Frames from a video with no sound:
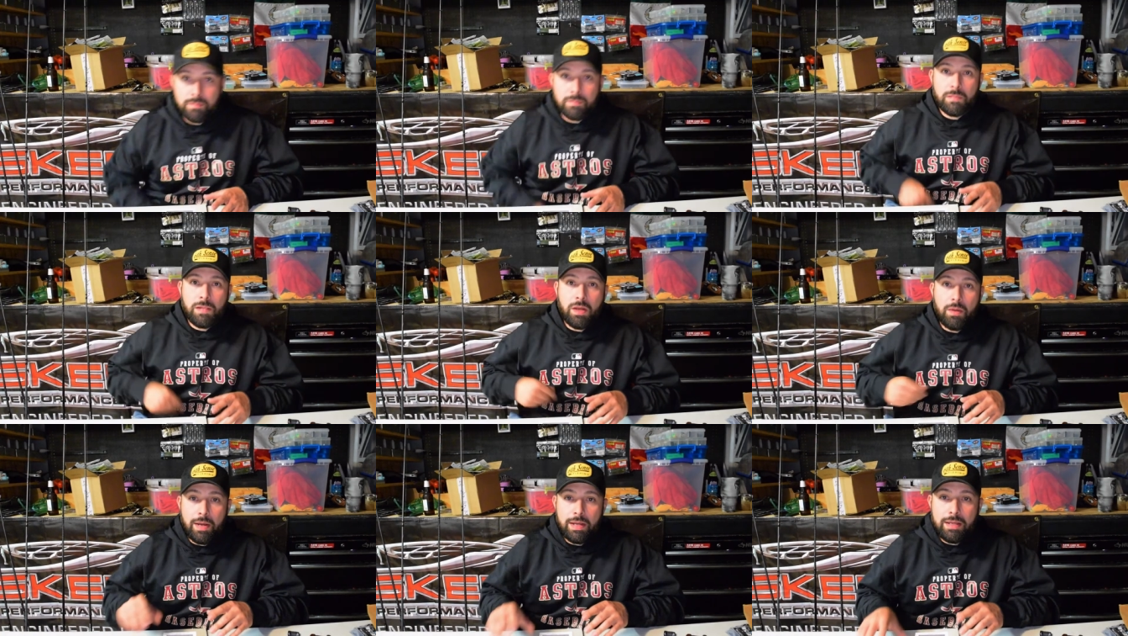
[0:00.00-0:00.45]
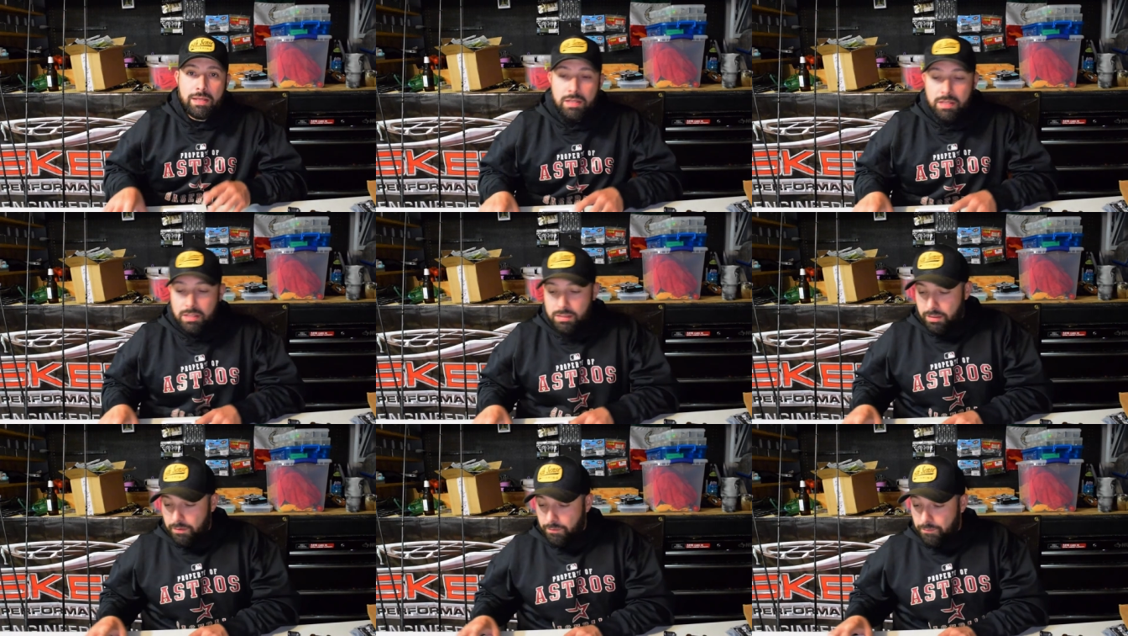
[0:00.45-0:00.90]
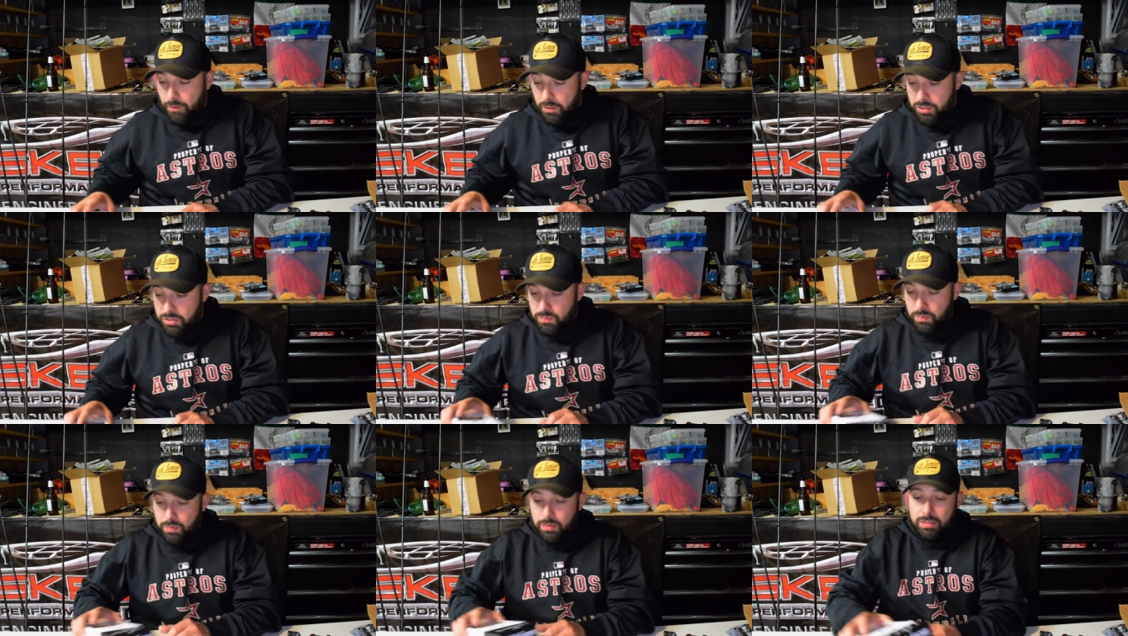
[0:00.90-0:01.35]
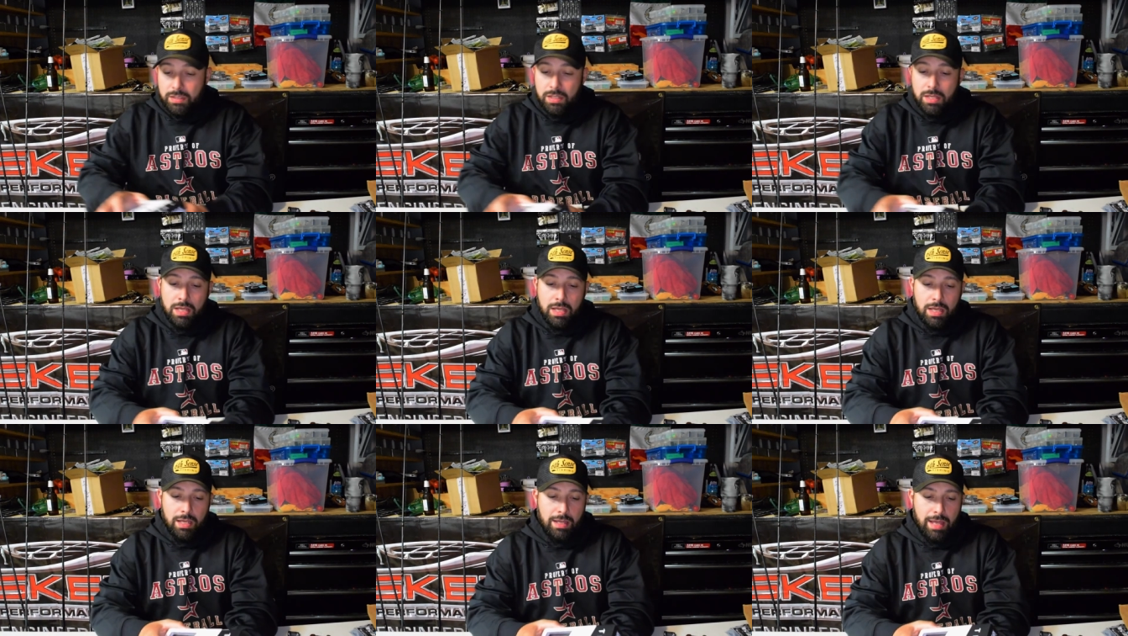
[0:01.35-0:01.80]
All right, the first one
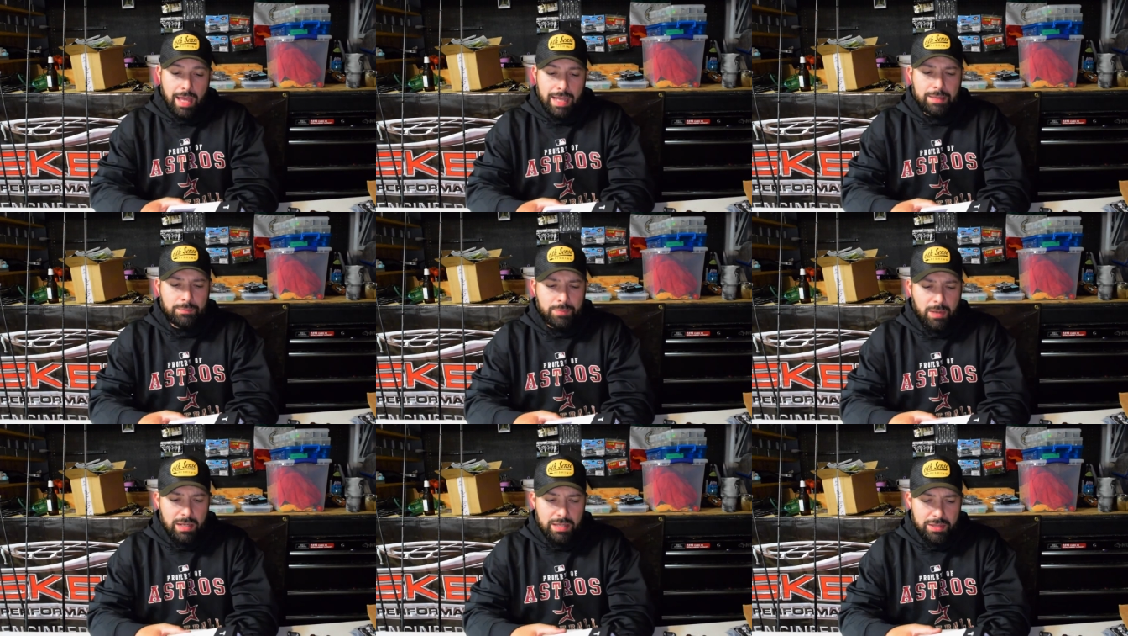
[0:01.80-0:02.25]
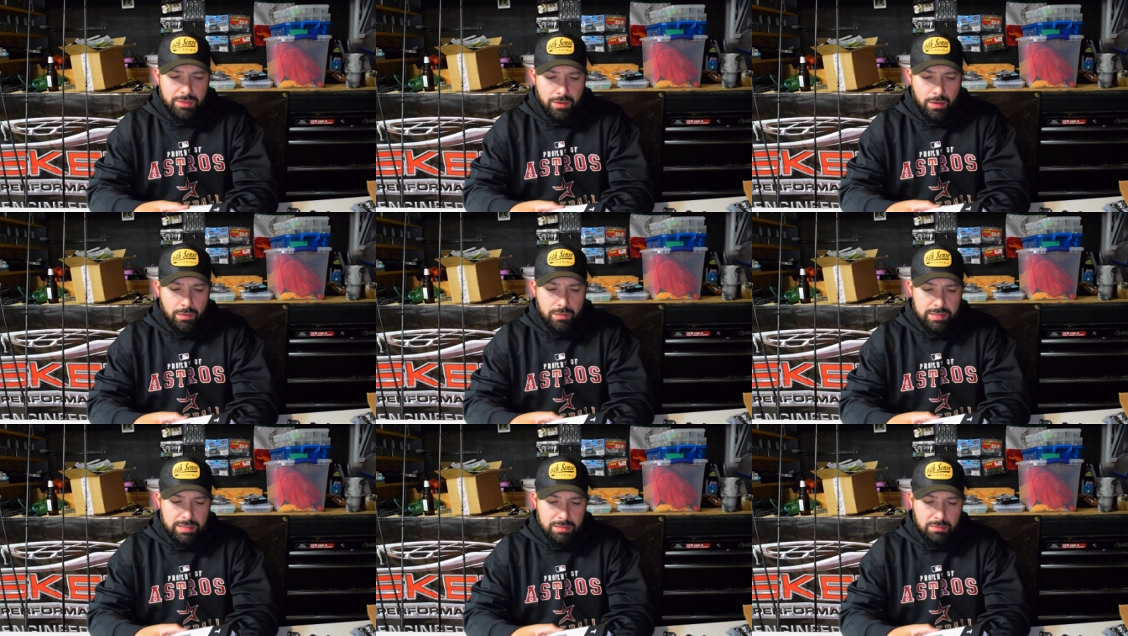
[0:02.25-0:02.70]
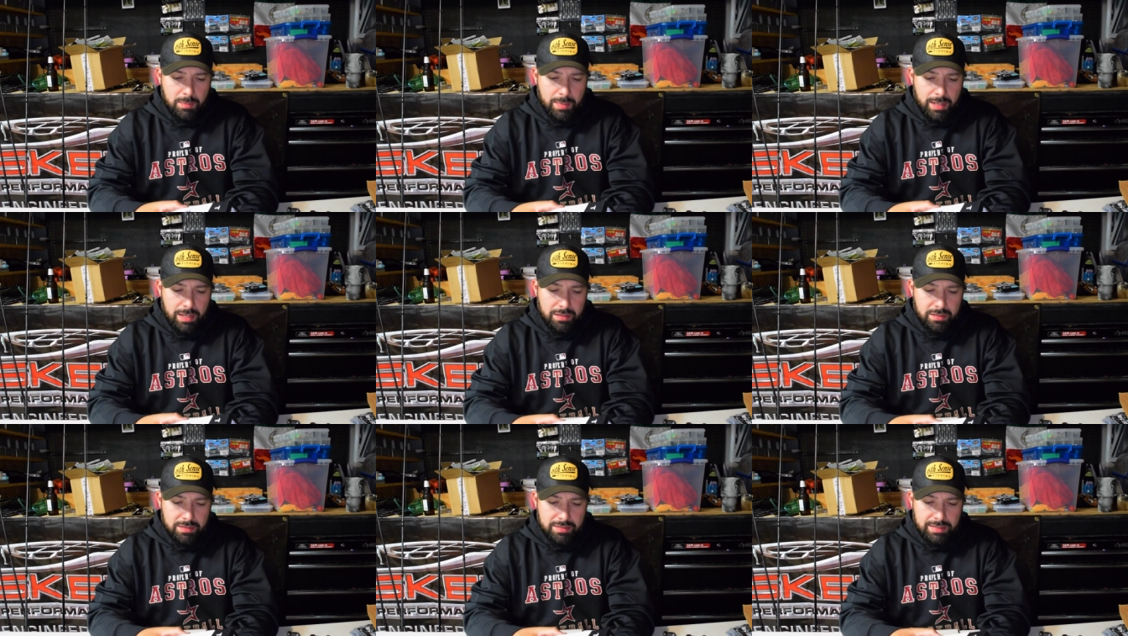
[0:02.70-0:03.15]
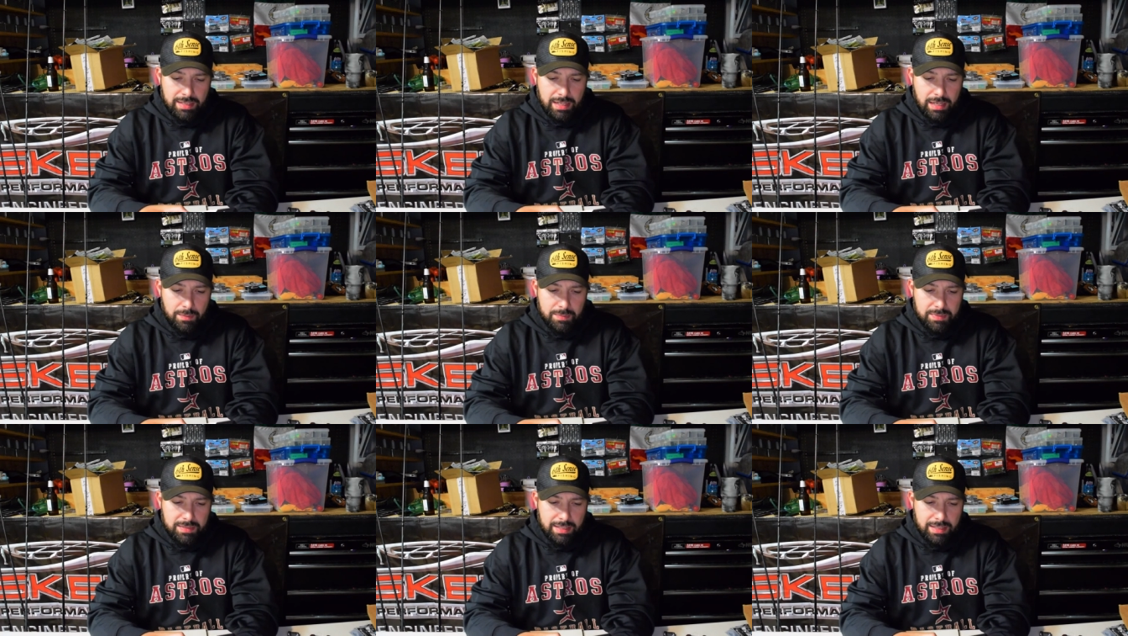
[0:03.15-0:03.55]
uh, I can probably throw with some of my other setups.